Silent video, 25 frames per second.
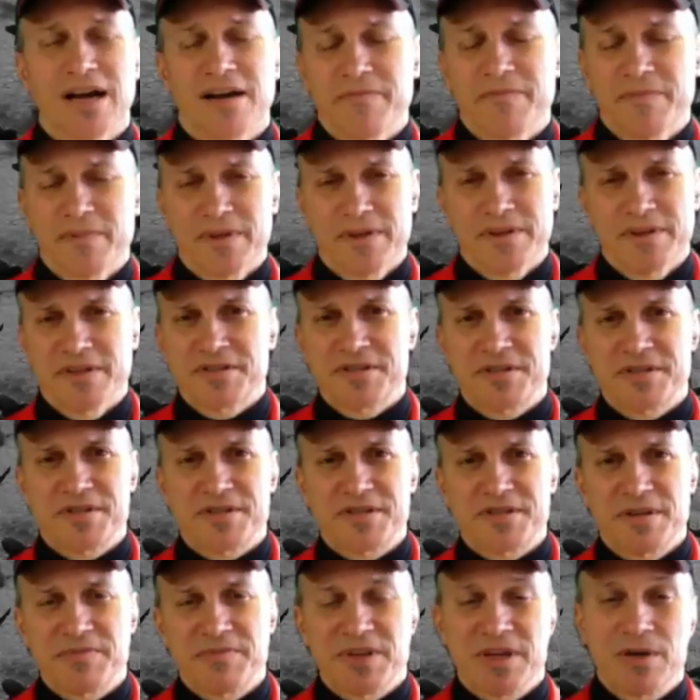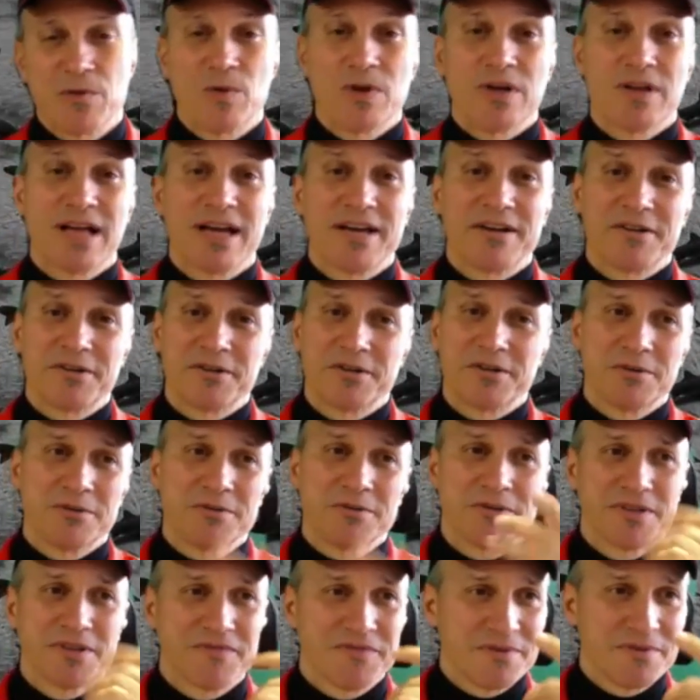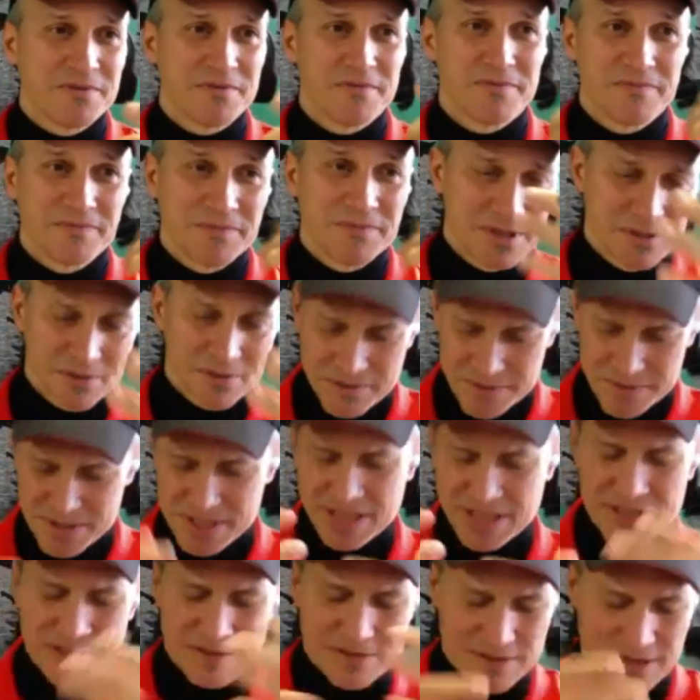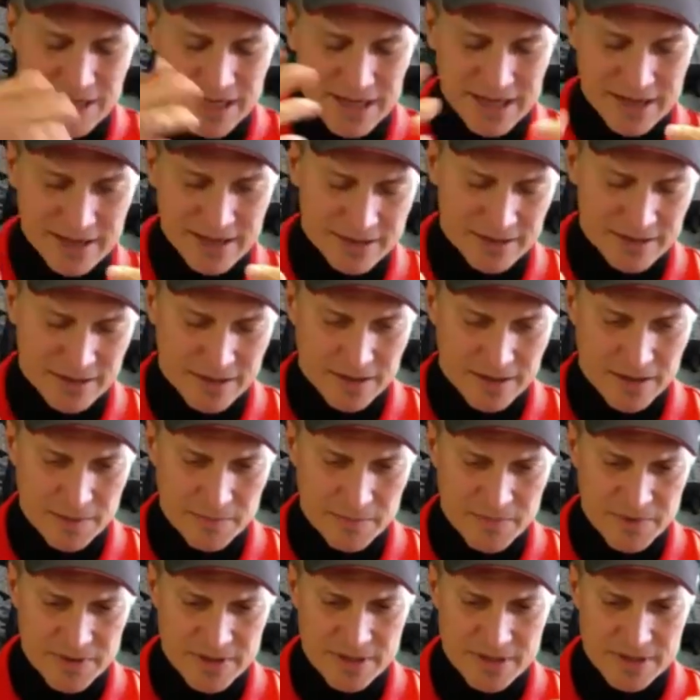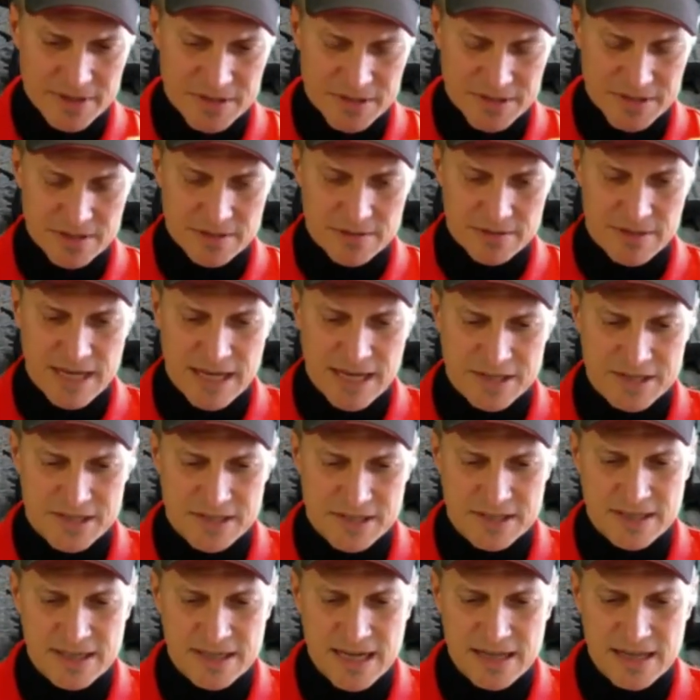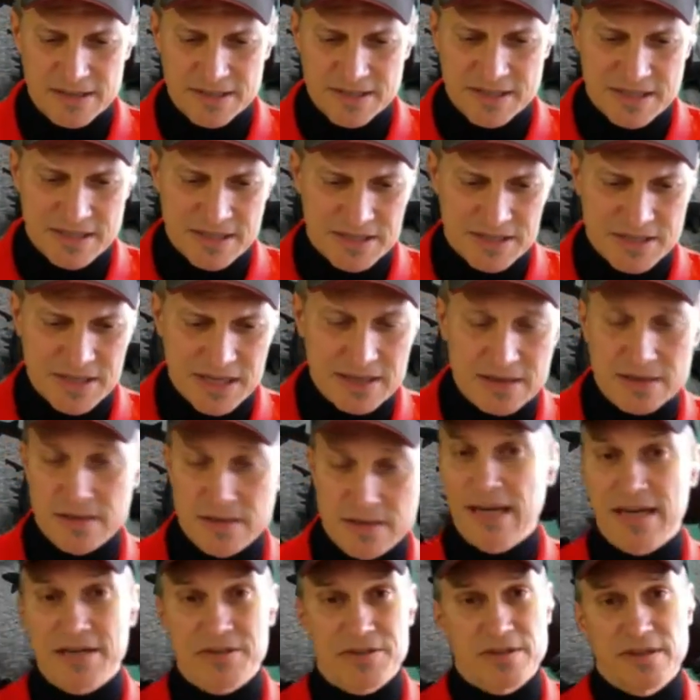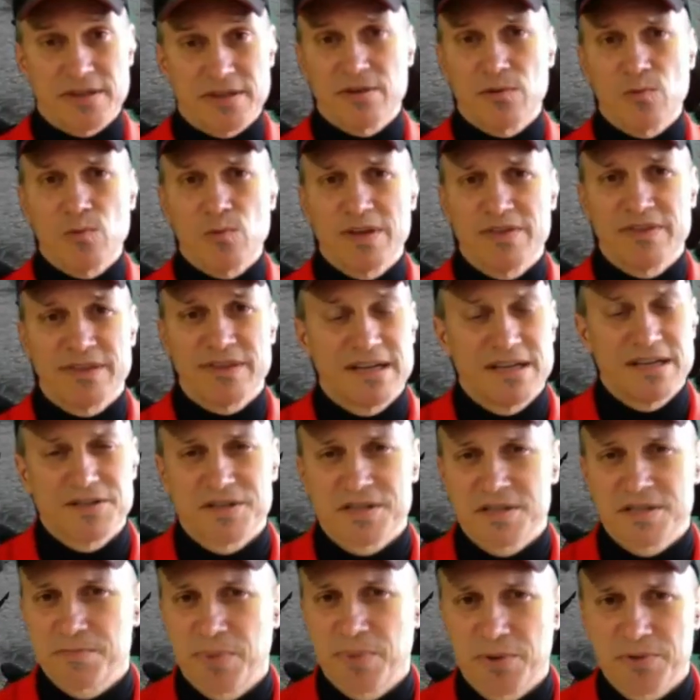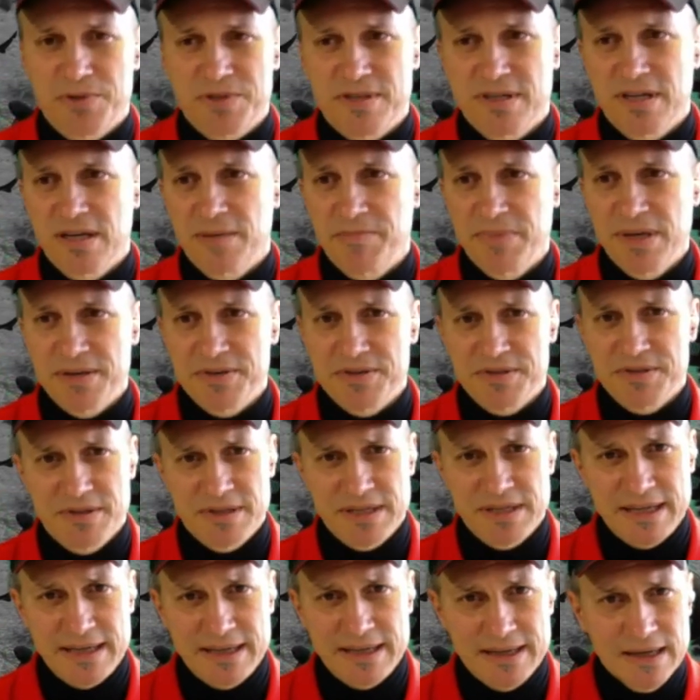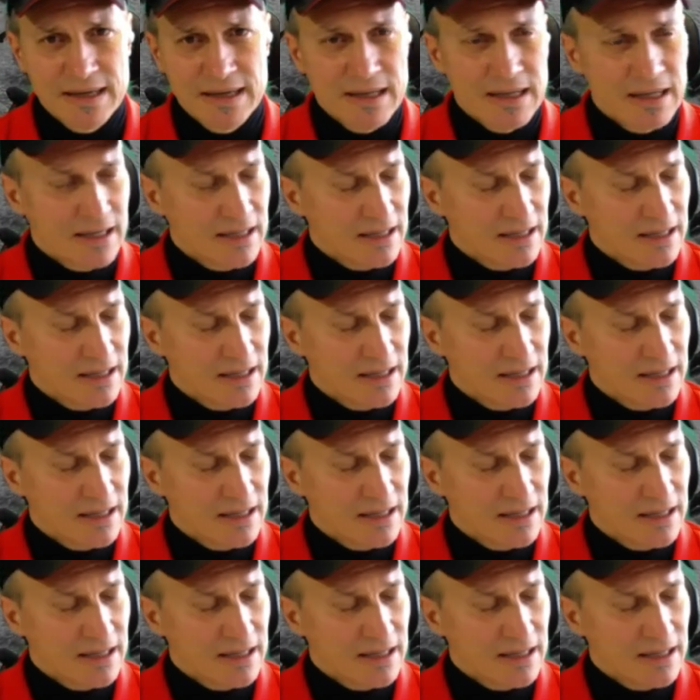I, I, this is something, well, I don't know if you, you know, you said you like um, these, you know, accident analyses and actually the one that I just posted up yesterday,